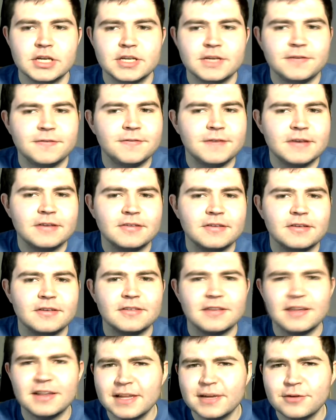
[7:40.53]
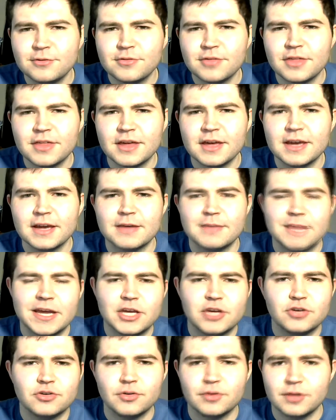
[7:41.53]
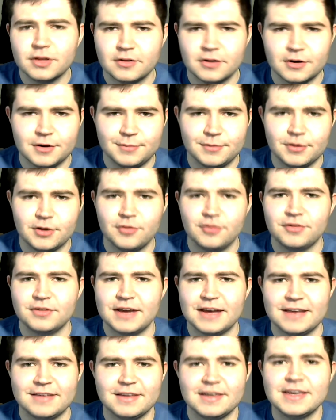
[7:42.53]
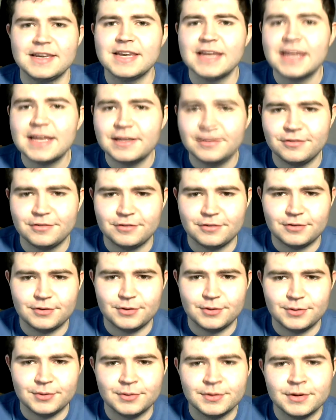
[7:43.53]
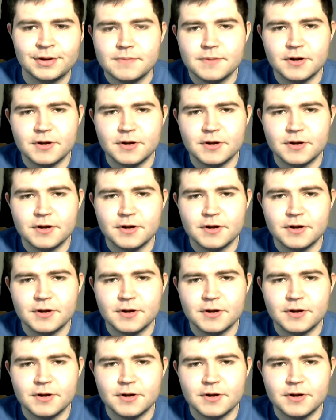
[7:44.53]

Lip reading: She fixes a little thing and makes sure that time goes as it needs to.